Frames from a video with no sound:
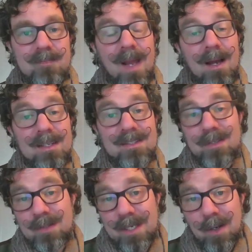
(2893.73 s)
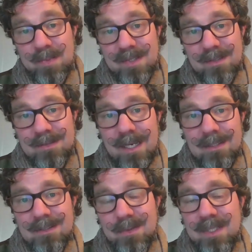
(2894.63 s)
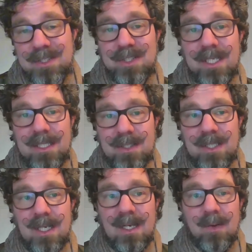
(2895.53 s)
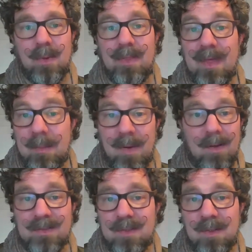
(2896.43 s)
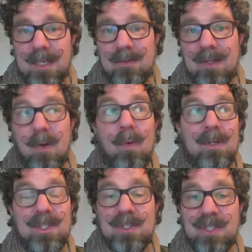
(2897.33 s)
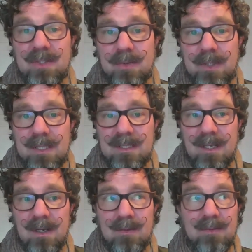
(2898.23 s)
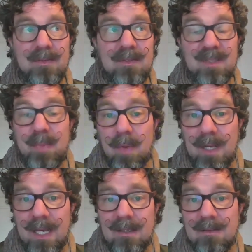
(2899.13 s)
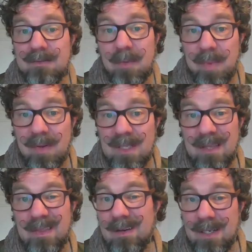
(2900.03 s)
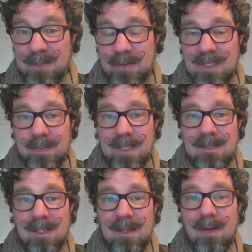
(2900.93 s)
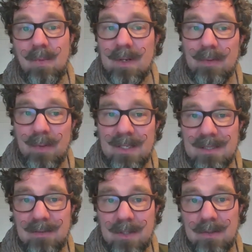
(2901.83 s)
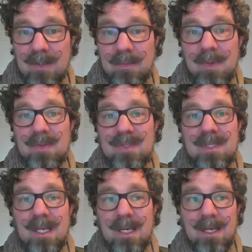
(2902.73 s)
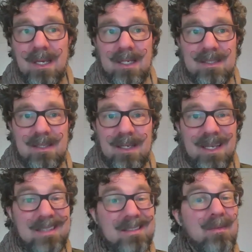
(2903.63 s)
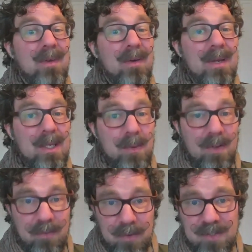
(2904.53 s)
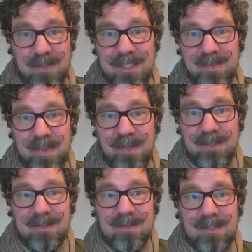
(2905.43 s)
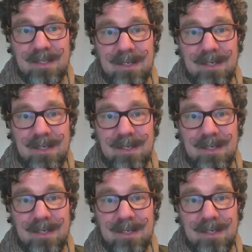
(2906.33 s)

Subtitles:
I certainly hope so, and to exchange with them also about the origin stories of sport and football in their countries, because I think one of the things I've learned the most is that it's a very universal experience.